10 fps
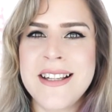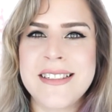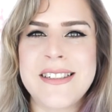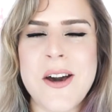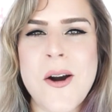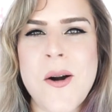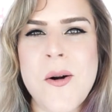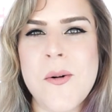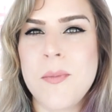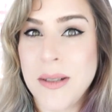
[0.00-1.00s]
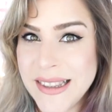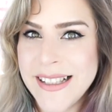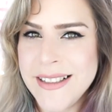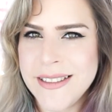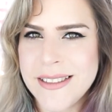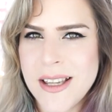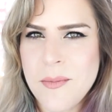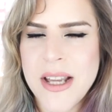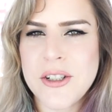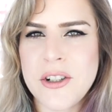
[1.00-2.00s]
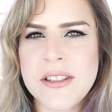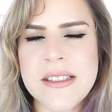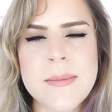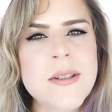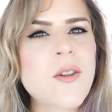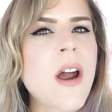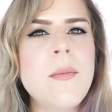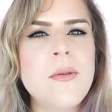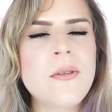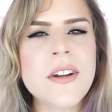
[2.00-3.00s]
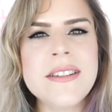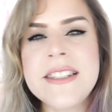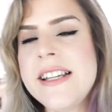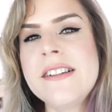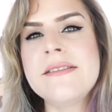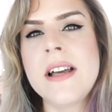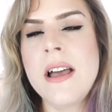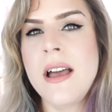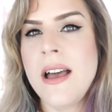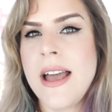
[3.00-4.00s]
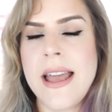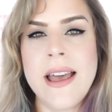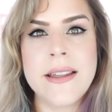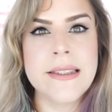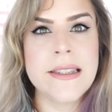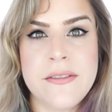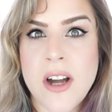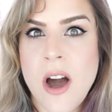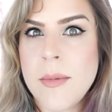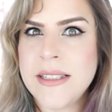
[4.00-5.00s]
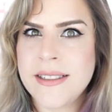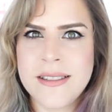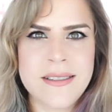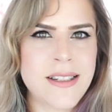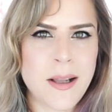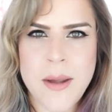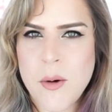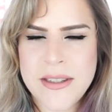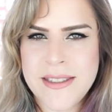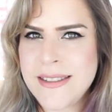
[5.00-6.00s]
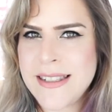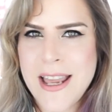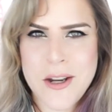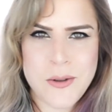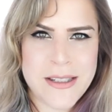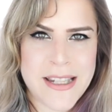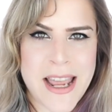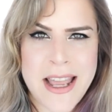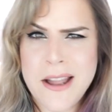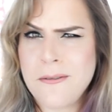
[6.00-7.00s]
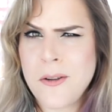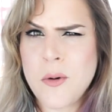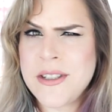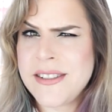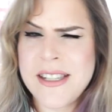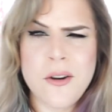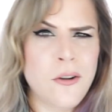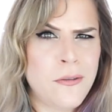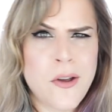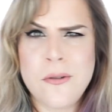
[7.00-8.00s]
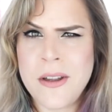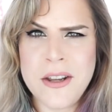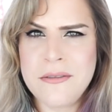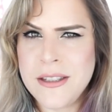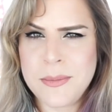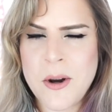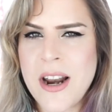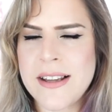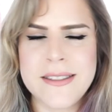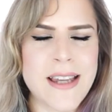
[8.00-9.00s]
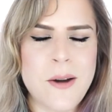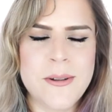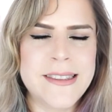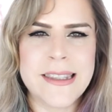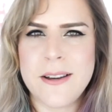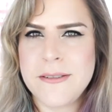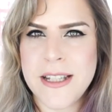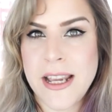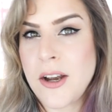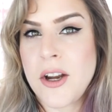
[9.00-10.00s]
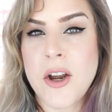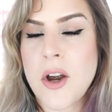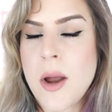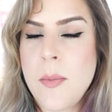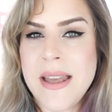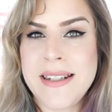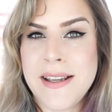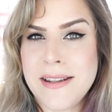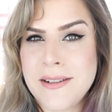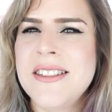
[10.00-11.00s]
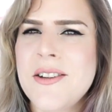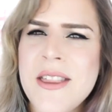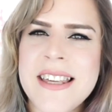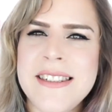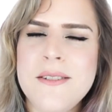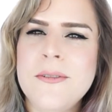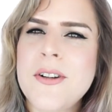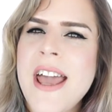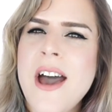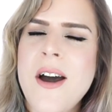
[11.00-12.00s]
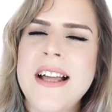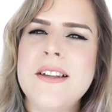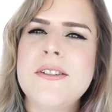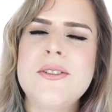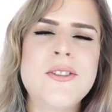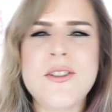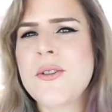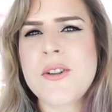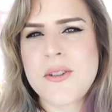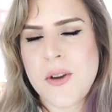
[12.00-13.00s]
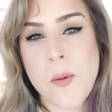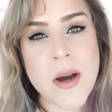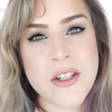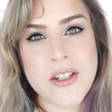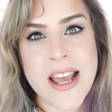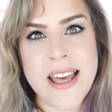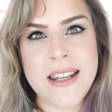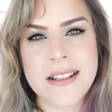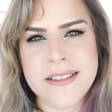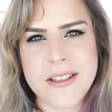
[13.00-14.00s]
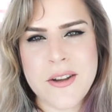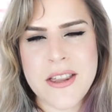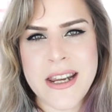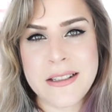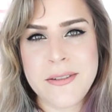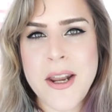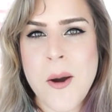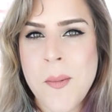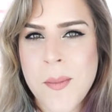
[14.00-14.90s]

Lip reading: So please make sure to subscribe before you leave, and a comment. Tell me what's interesting. If you want to see a review of any of these products, I would love to hear your opinion. So that's it for now. I love you so much, and I'll see you in the next video.